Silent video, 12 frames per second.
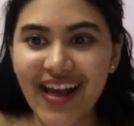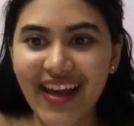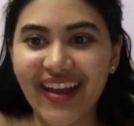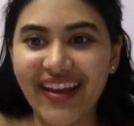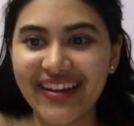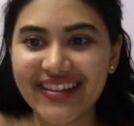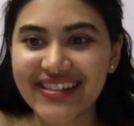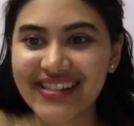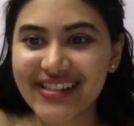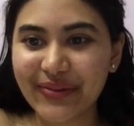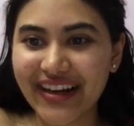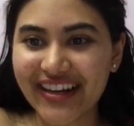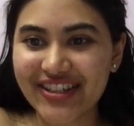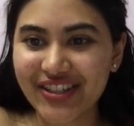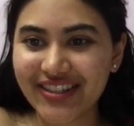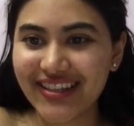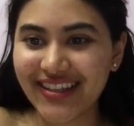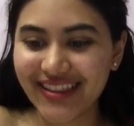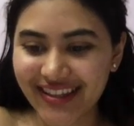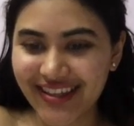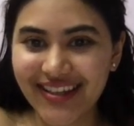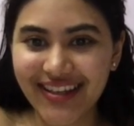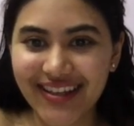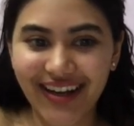And someone actually in
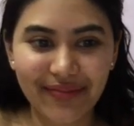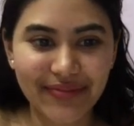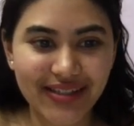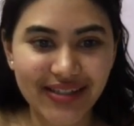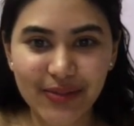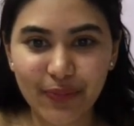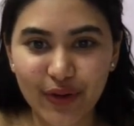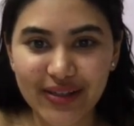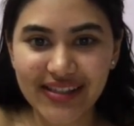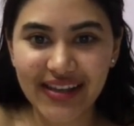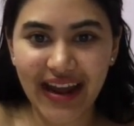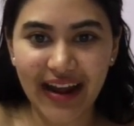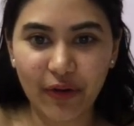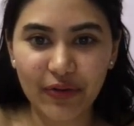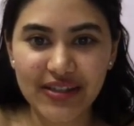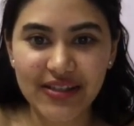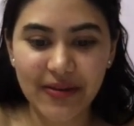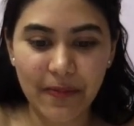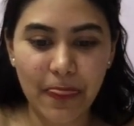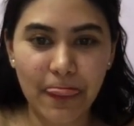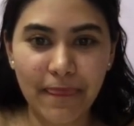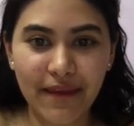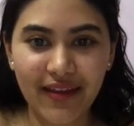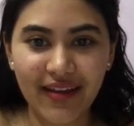the comments pointed out
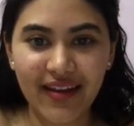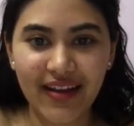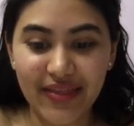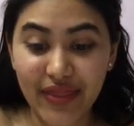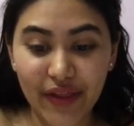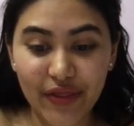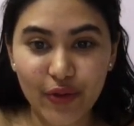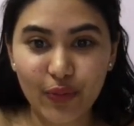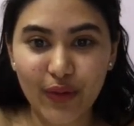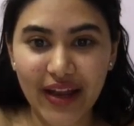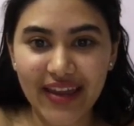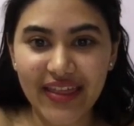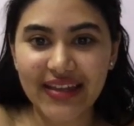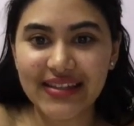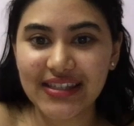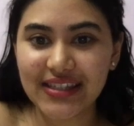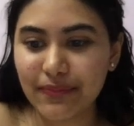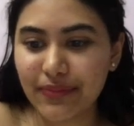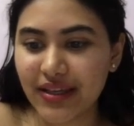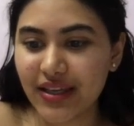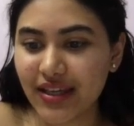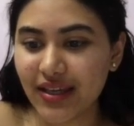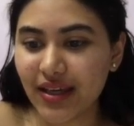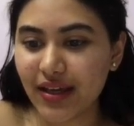that the way that
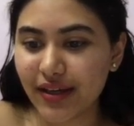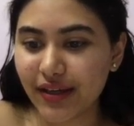DP